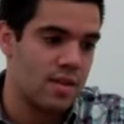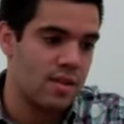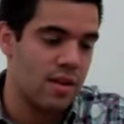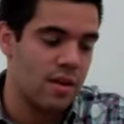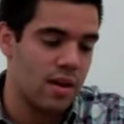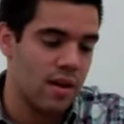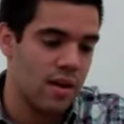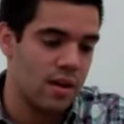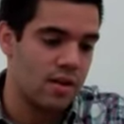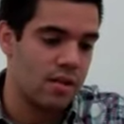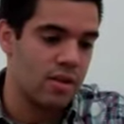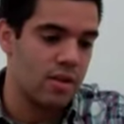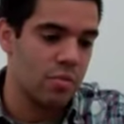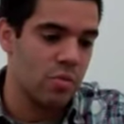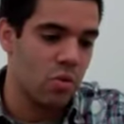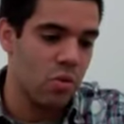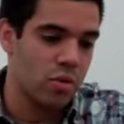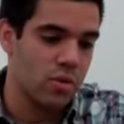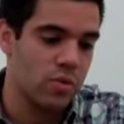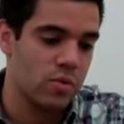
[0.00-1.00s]
uh, the
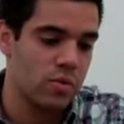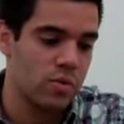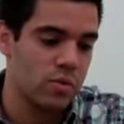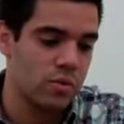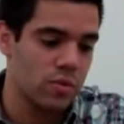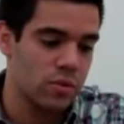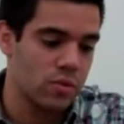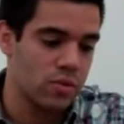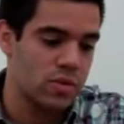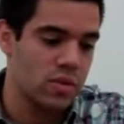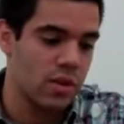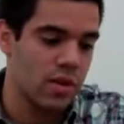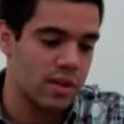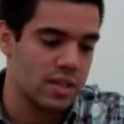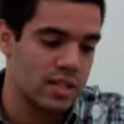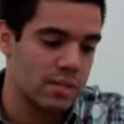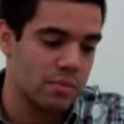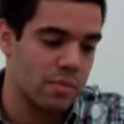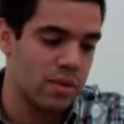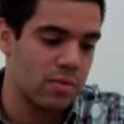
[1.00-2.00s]
more you you talk
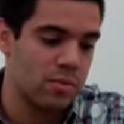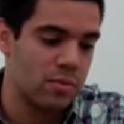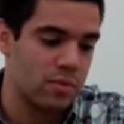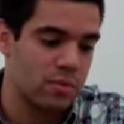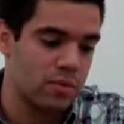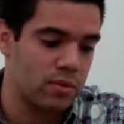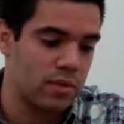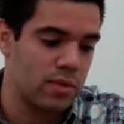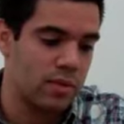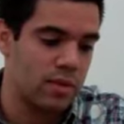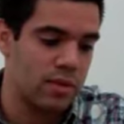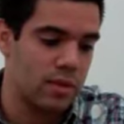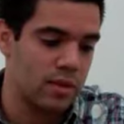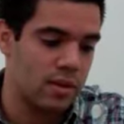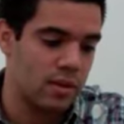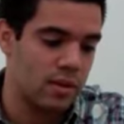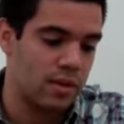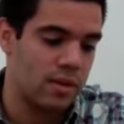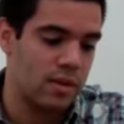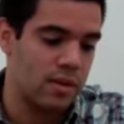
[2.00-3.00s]
to people,
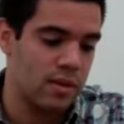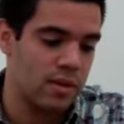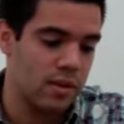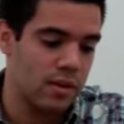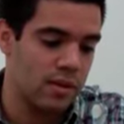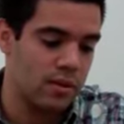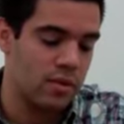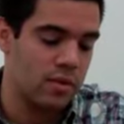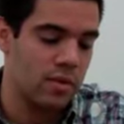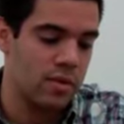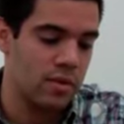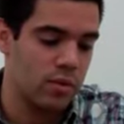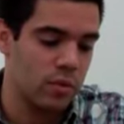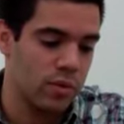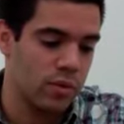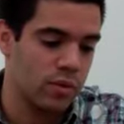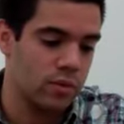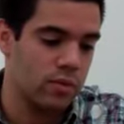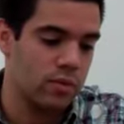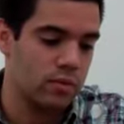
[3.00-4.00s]
uh, you know, in the
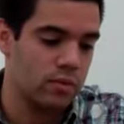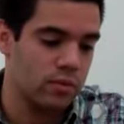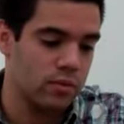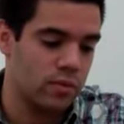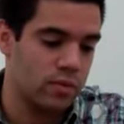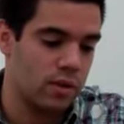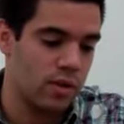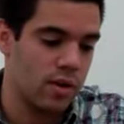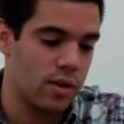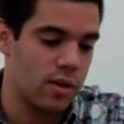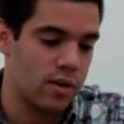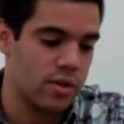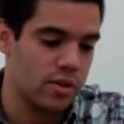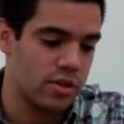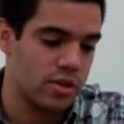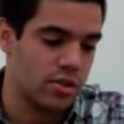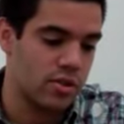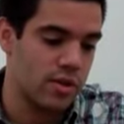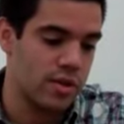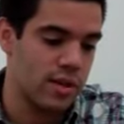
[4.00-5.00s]
real uh,
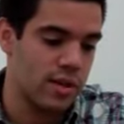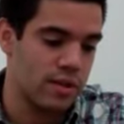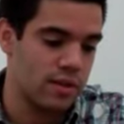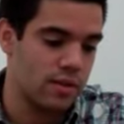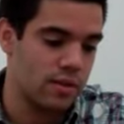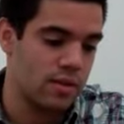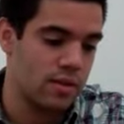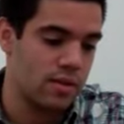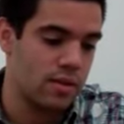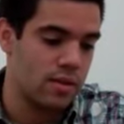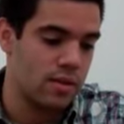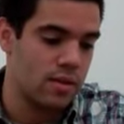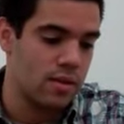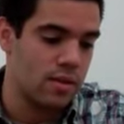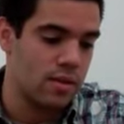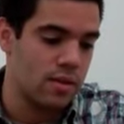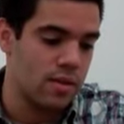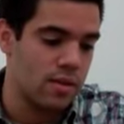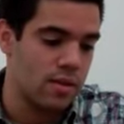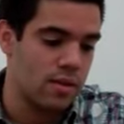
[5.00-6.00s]
industry, and
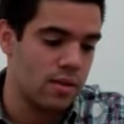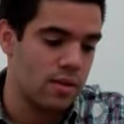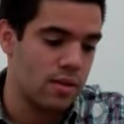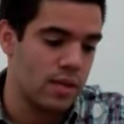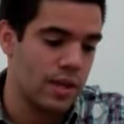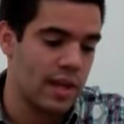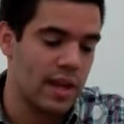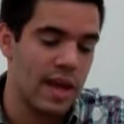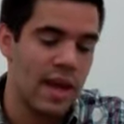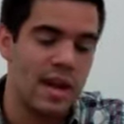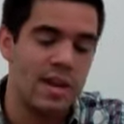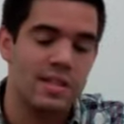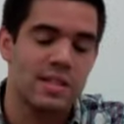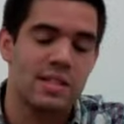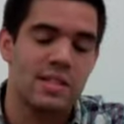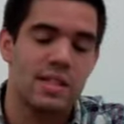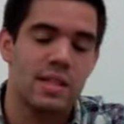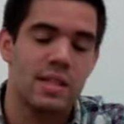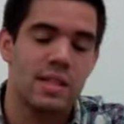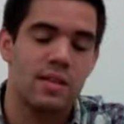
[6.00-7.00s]
you know, they can kind of
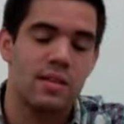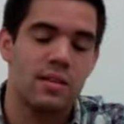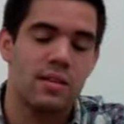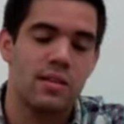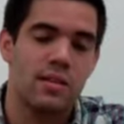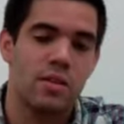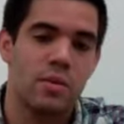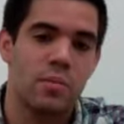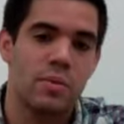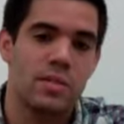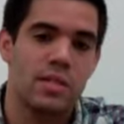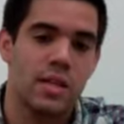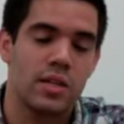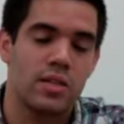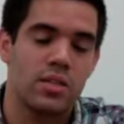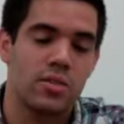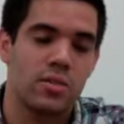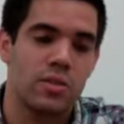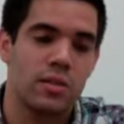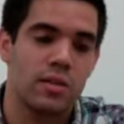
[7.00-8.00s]
see your
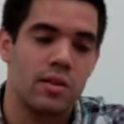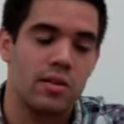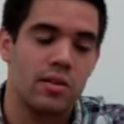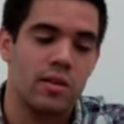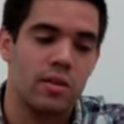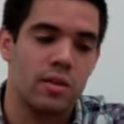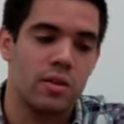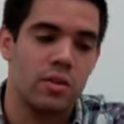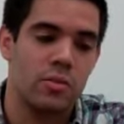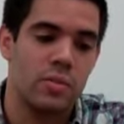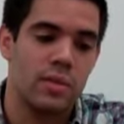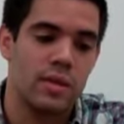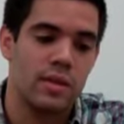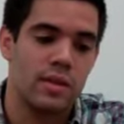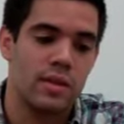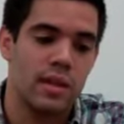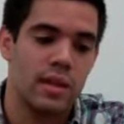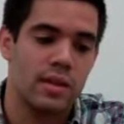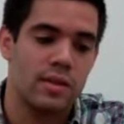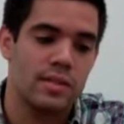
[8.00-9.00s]
potential a little bit,
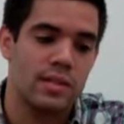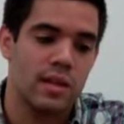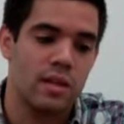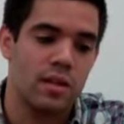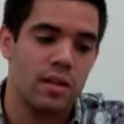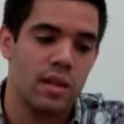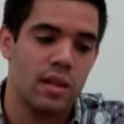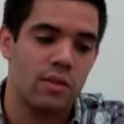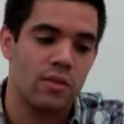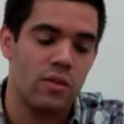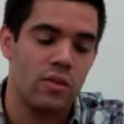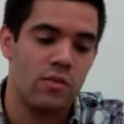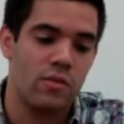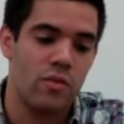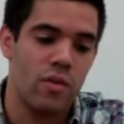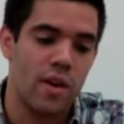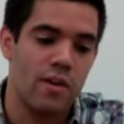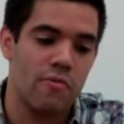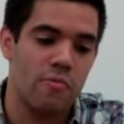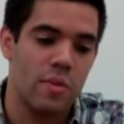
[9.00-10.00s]
and they can tell like you know if
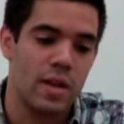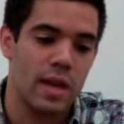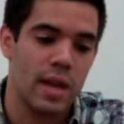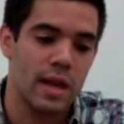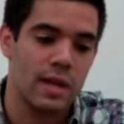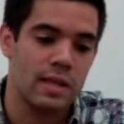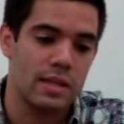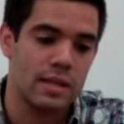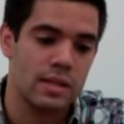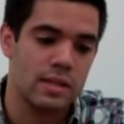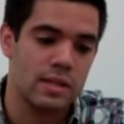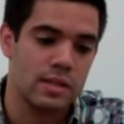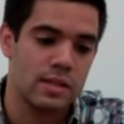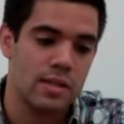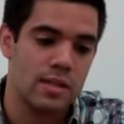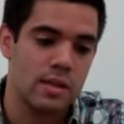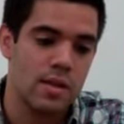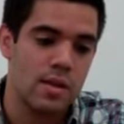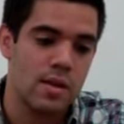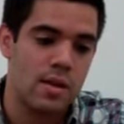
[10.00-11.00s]
you have big ideas
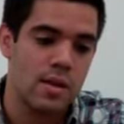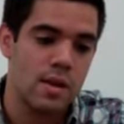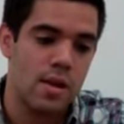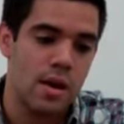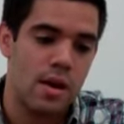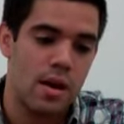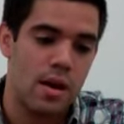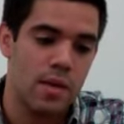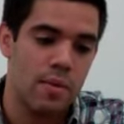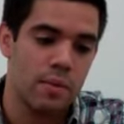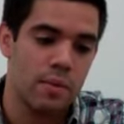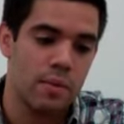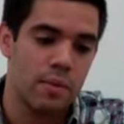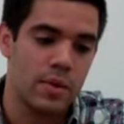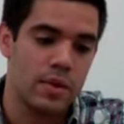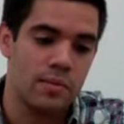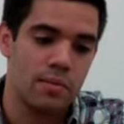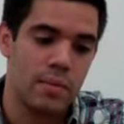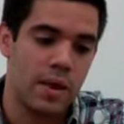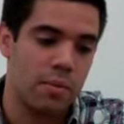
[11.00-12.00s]
um,
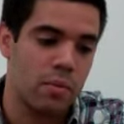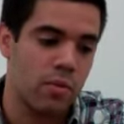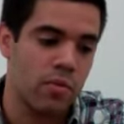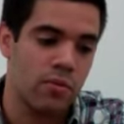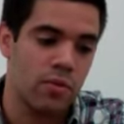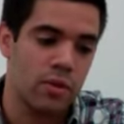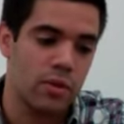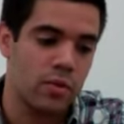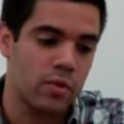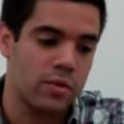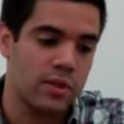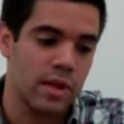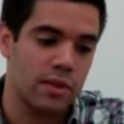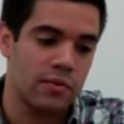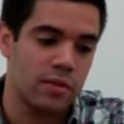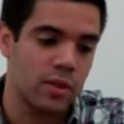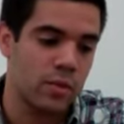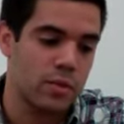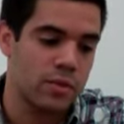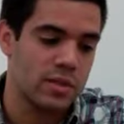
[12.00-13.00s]
but my portfolio
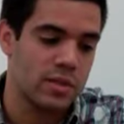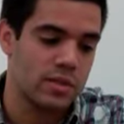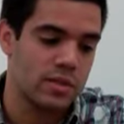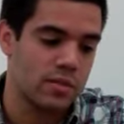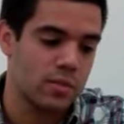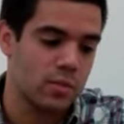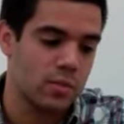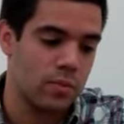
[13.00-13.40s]
definitely was